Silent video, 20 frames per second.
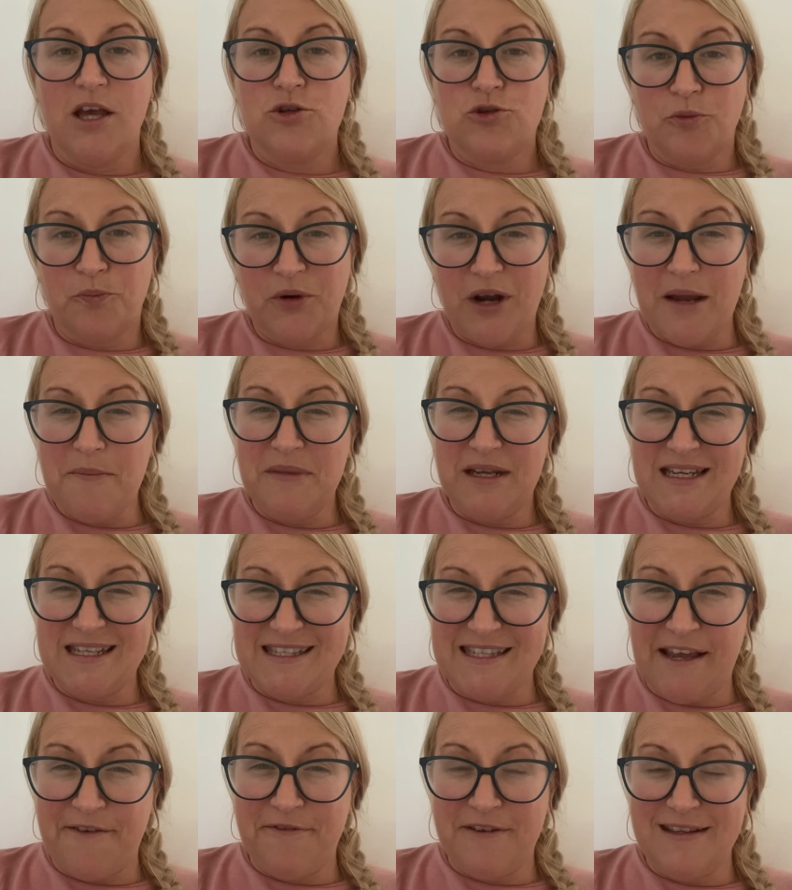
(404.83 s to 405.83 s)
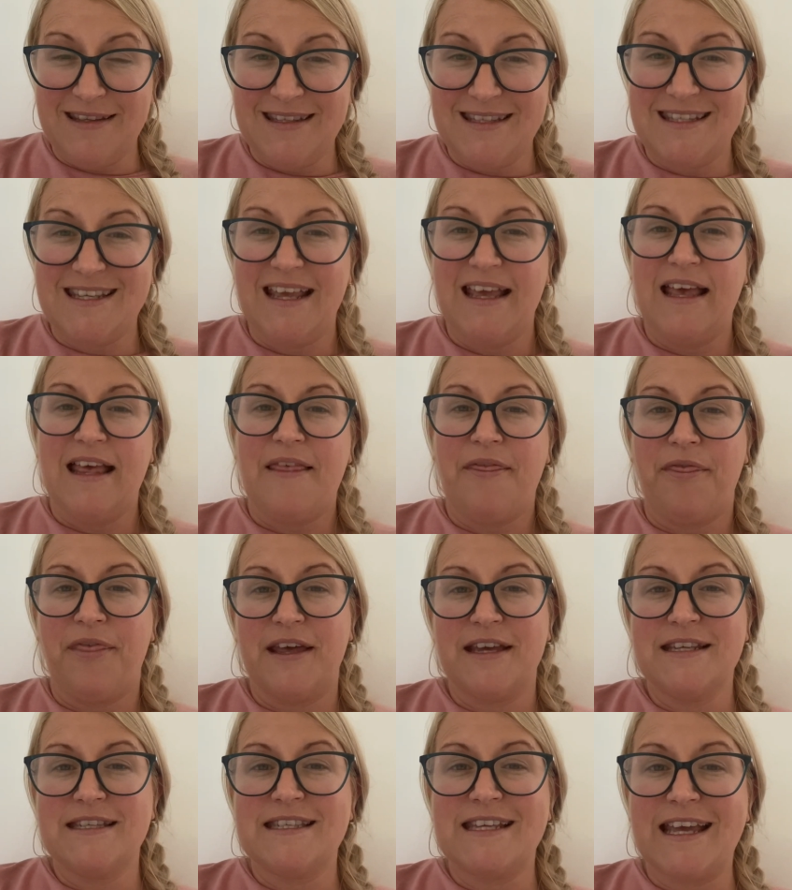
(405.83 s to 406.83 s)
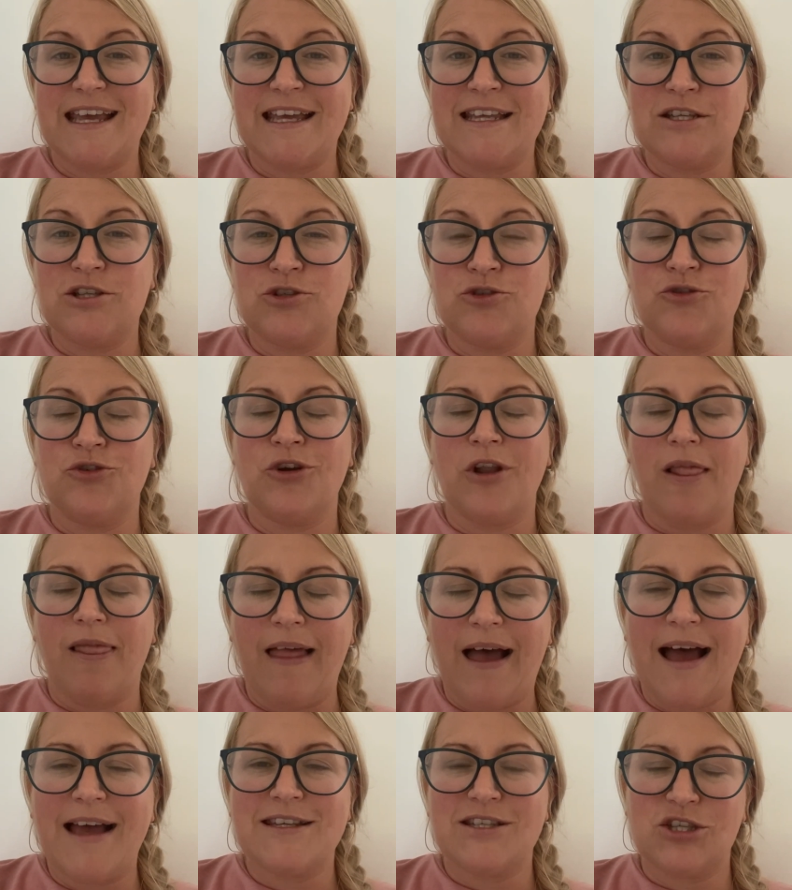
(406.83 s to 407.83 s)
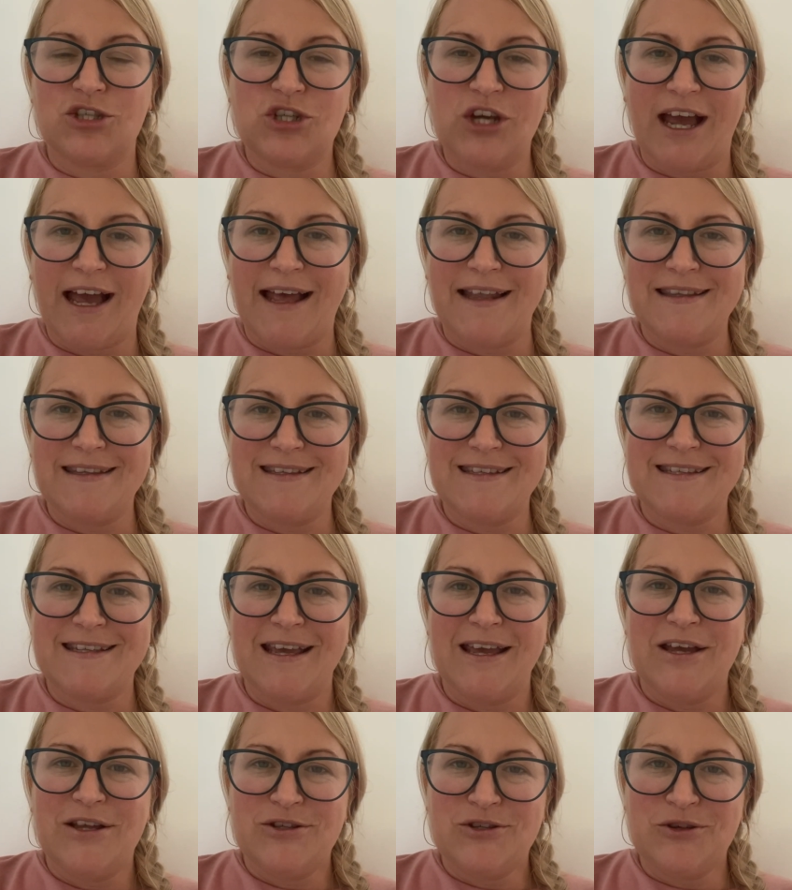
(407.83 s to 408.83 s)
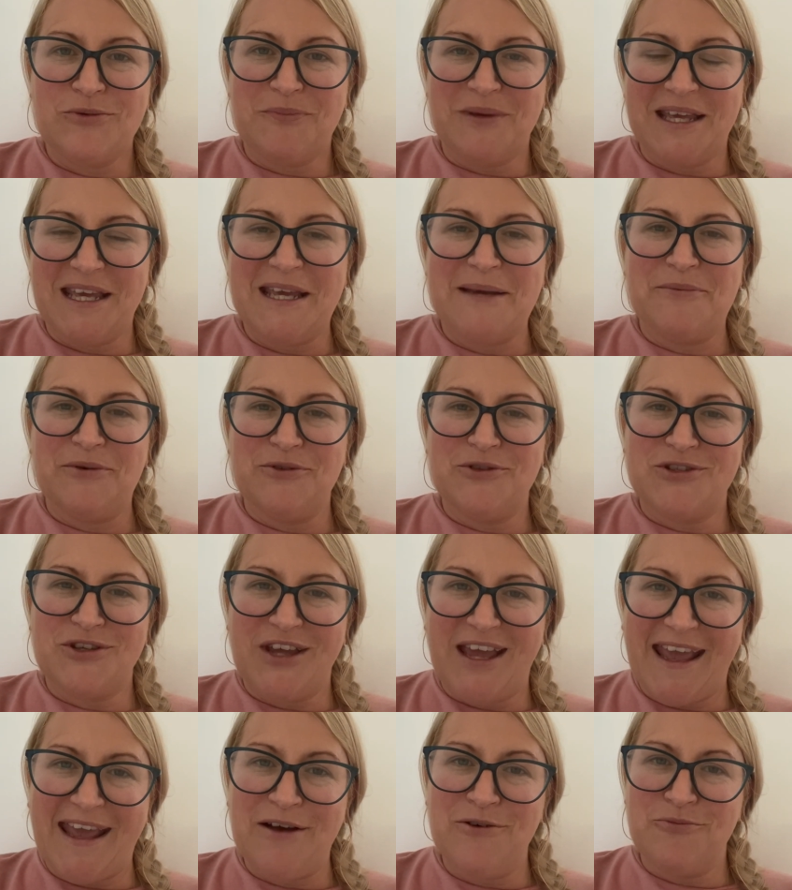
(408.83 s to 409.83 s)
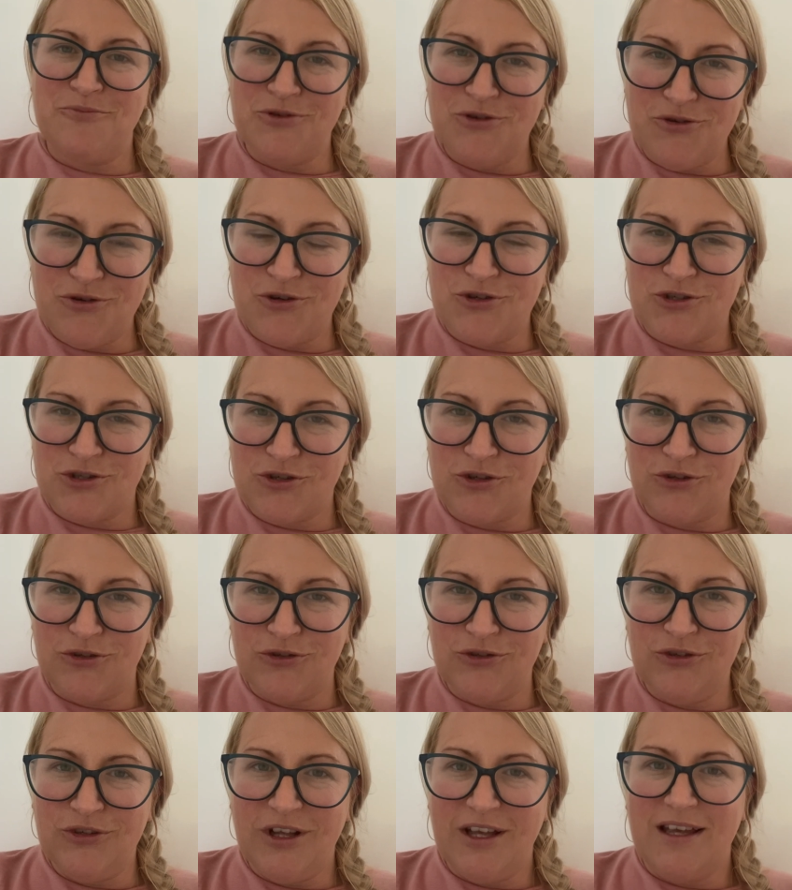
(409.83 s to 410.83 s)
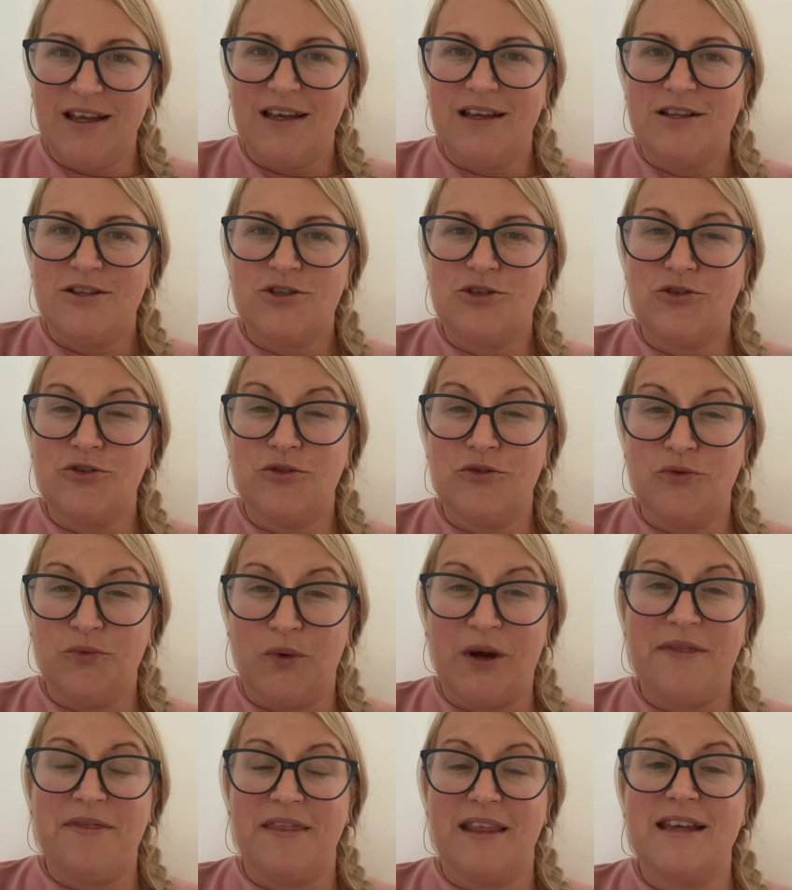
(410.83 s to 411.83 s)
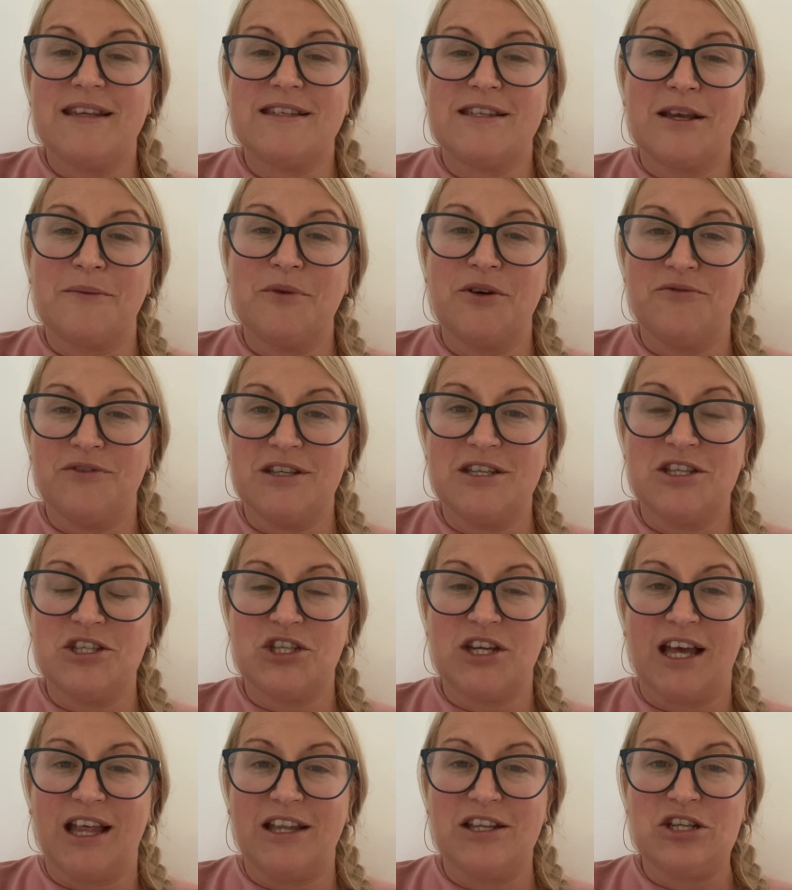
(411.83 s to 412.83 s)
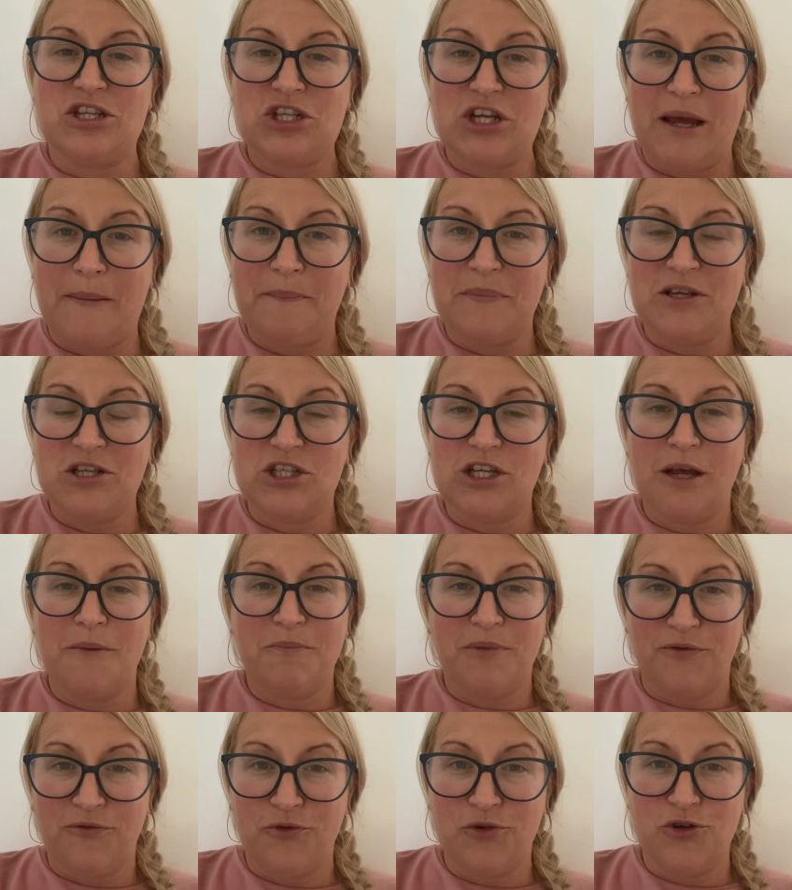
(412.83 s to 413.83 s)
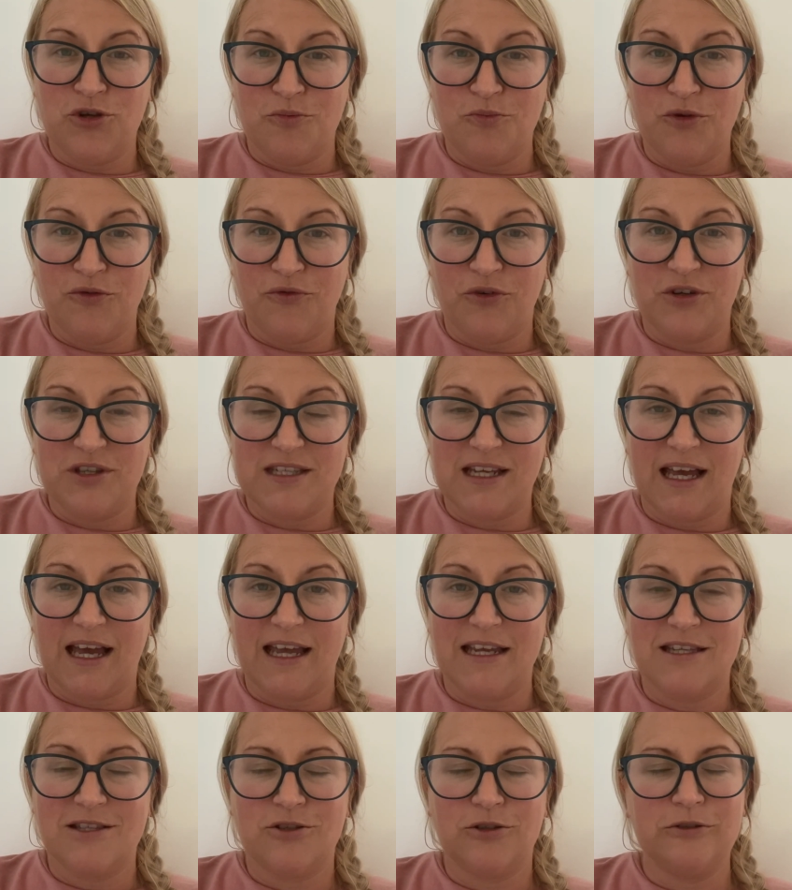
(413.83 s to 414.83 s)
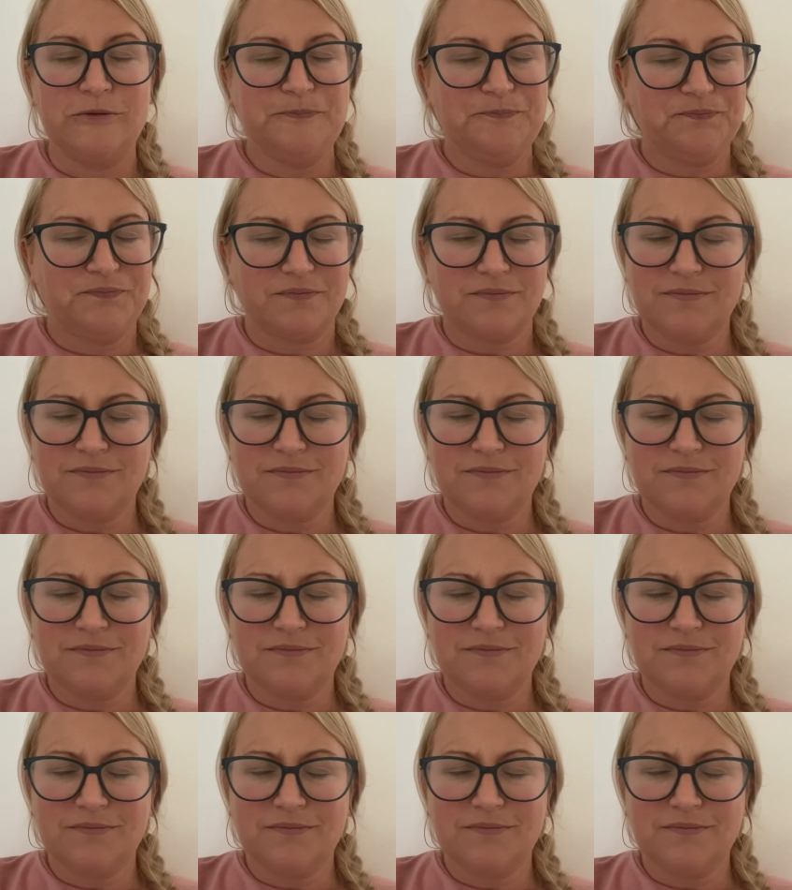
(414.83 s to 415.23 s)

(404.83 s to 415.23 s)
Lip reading: So Primary Sevens, this is your last chance to be able to help your school to win this Summer Reading Challenge Championship before you move on to high school.